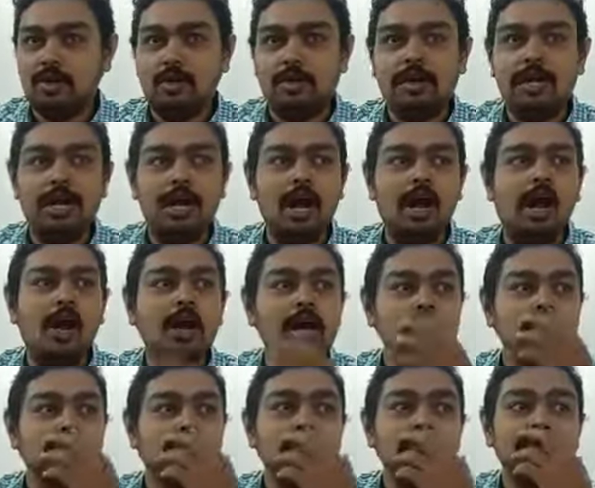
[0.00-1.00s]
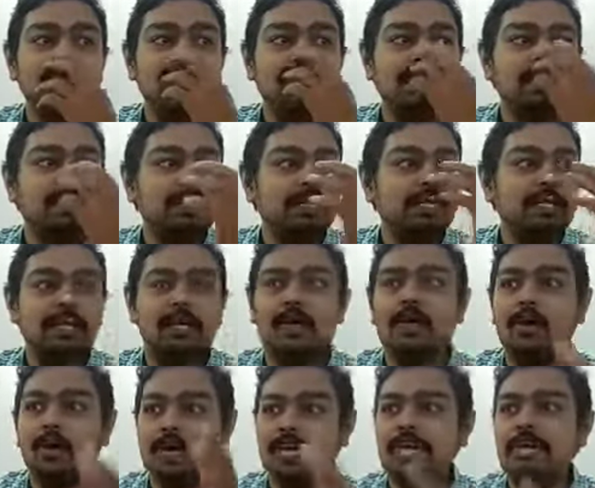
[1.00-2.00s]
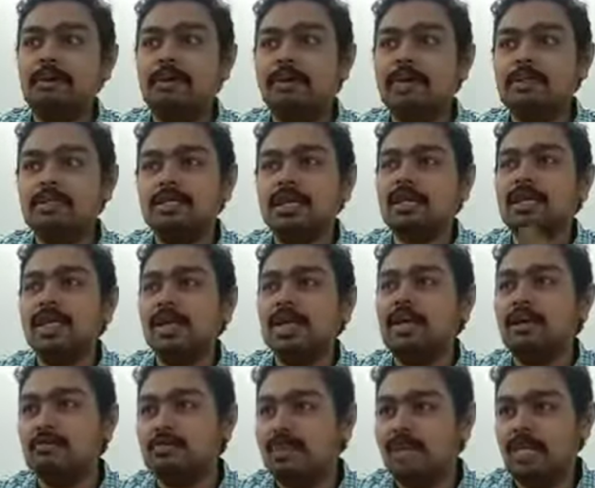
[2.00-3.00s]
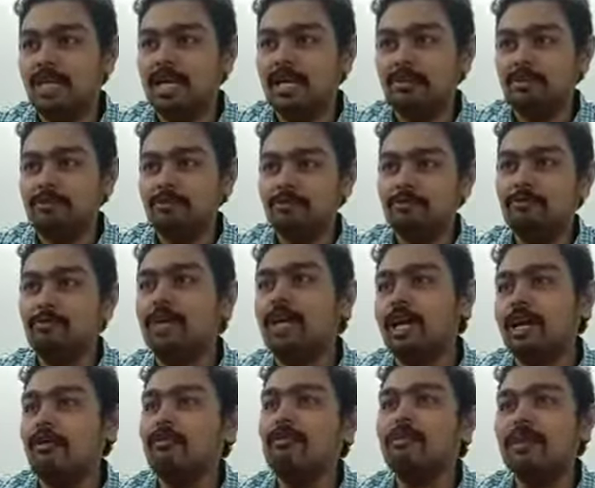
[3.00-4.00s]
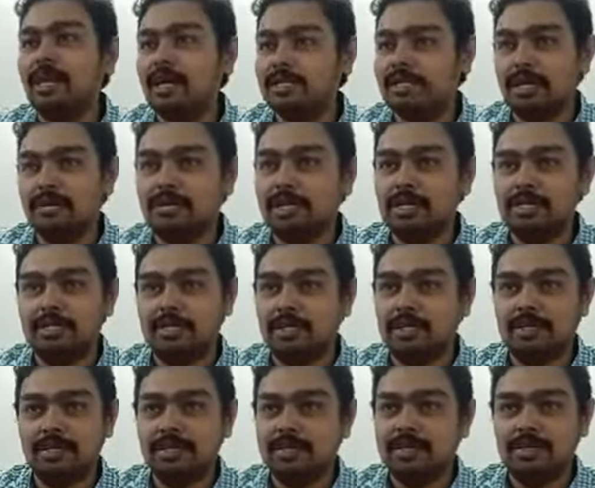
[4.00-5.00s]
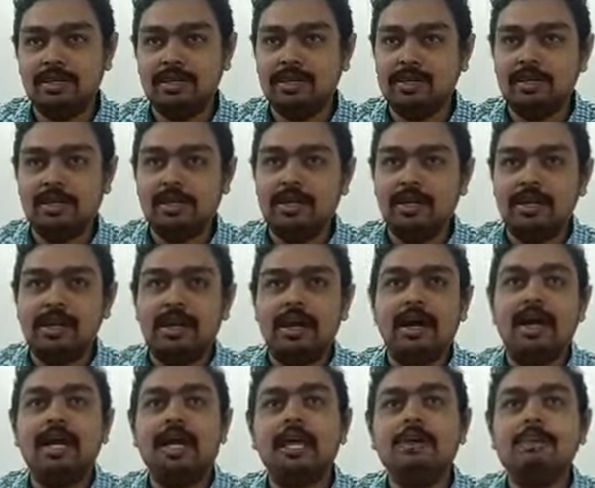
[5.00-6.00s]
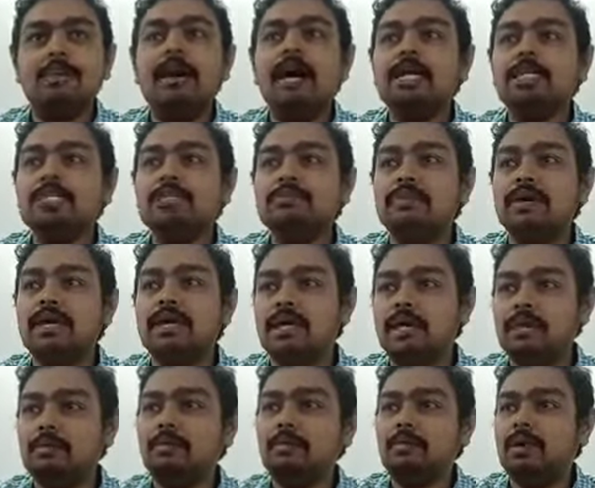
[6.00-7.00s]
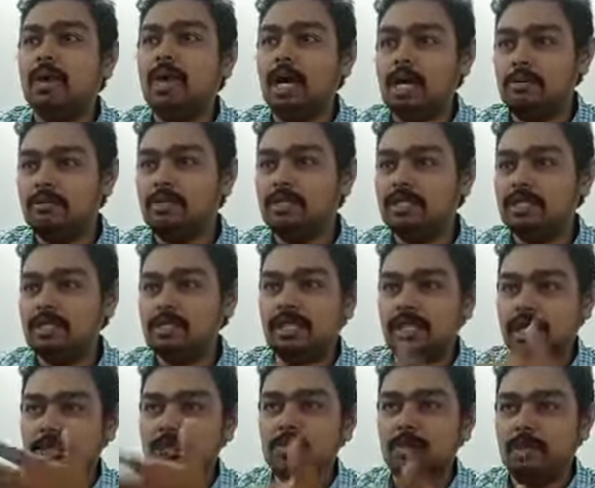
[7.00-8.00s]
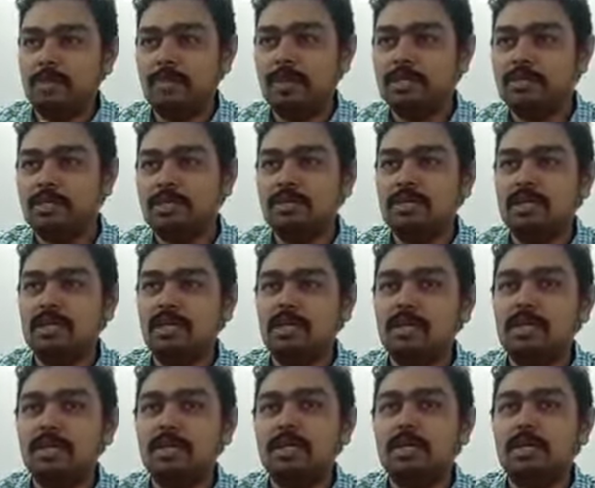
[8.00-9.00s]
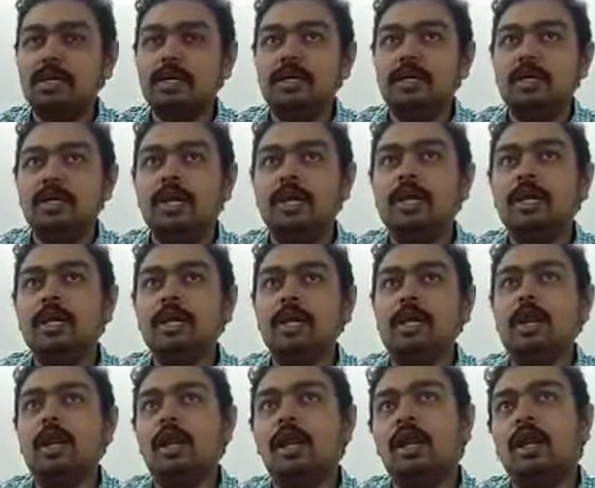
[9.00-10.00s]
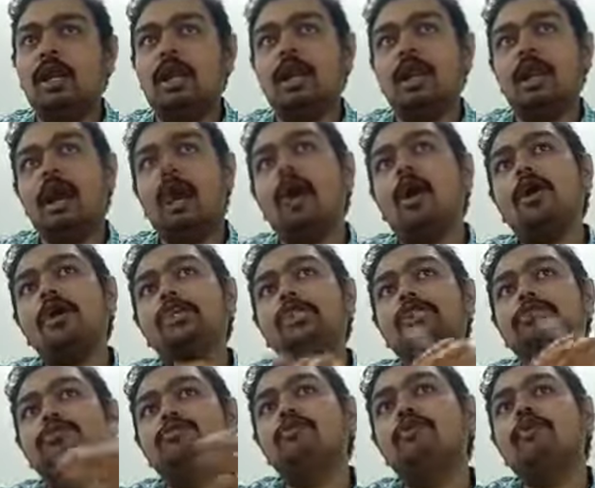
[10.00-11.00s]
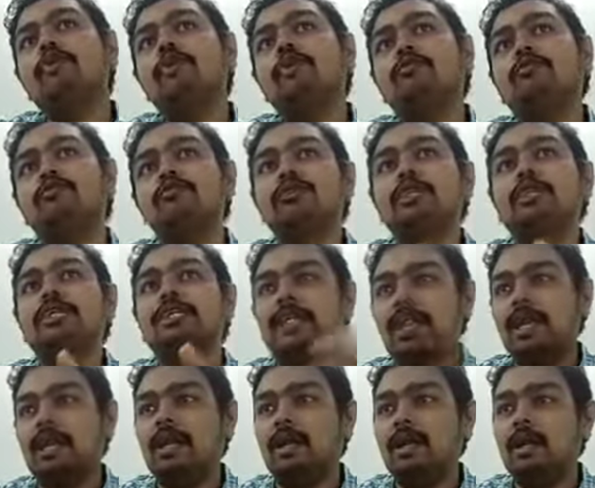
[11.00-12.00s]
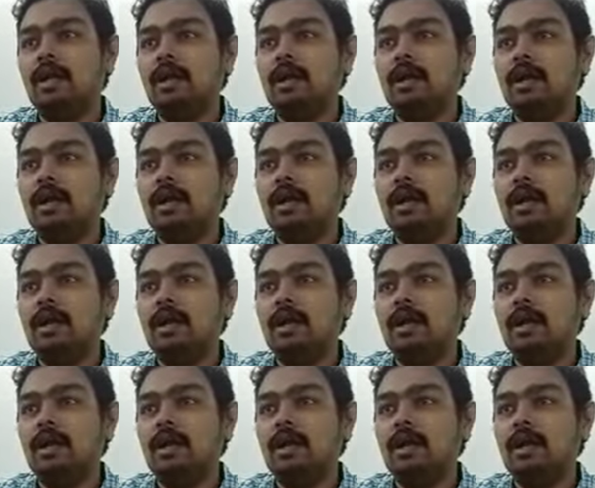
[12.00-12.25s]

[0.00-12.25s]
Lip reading: Okay, August 15th on Independence Day they gave me leave for November examination. And I passed my IPCC, that is your PCC, in August 4th of 2010.